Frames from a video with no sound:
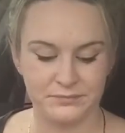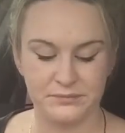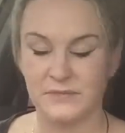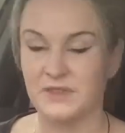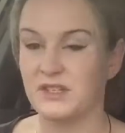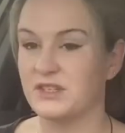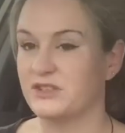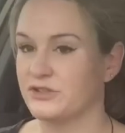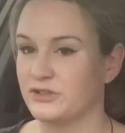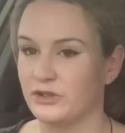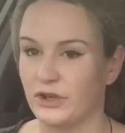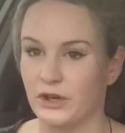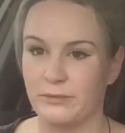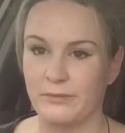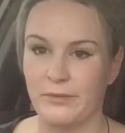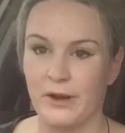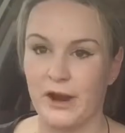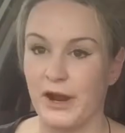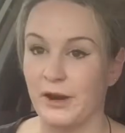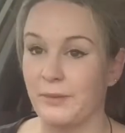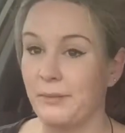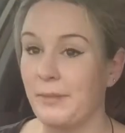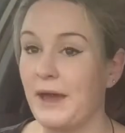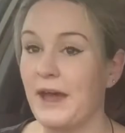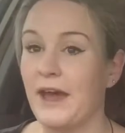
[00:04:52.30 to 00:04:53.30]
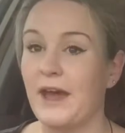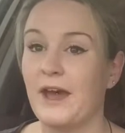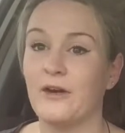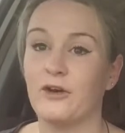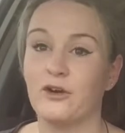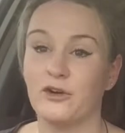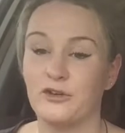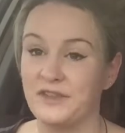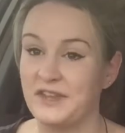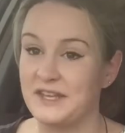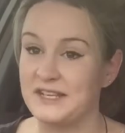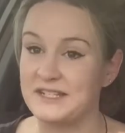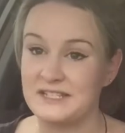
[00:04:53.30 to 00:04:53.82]
this is not a married
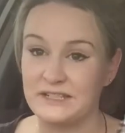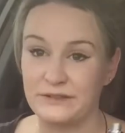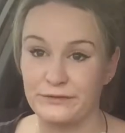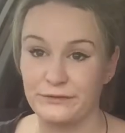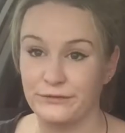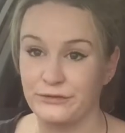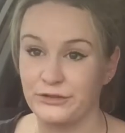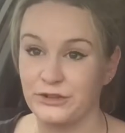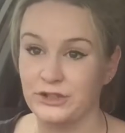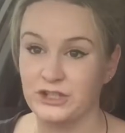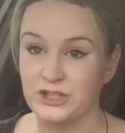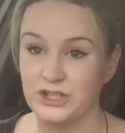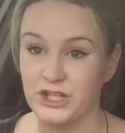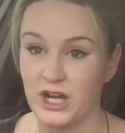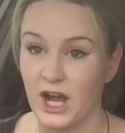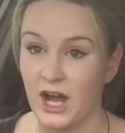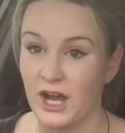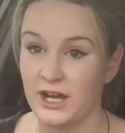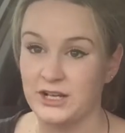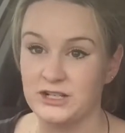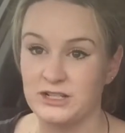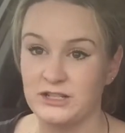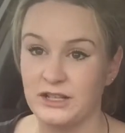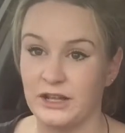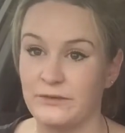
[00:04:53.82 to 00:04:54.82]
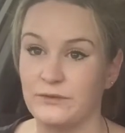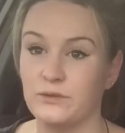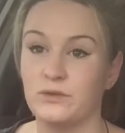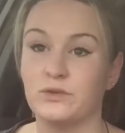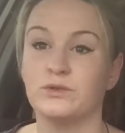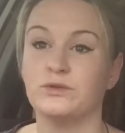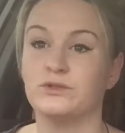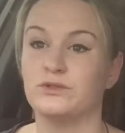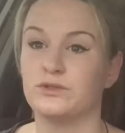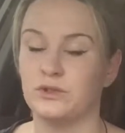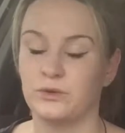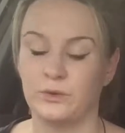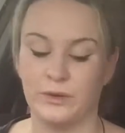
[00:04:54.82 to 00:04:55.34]
pair, or they're different charge
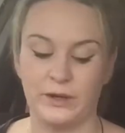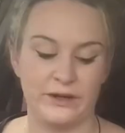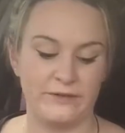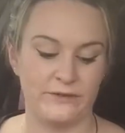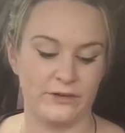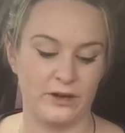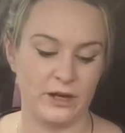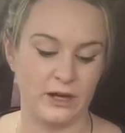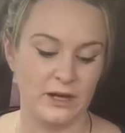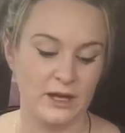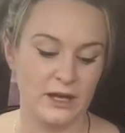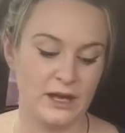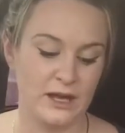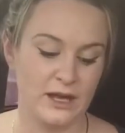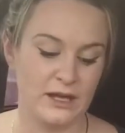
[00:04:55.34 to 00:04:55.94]
levels or whatever.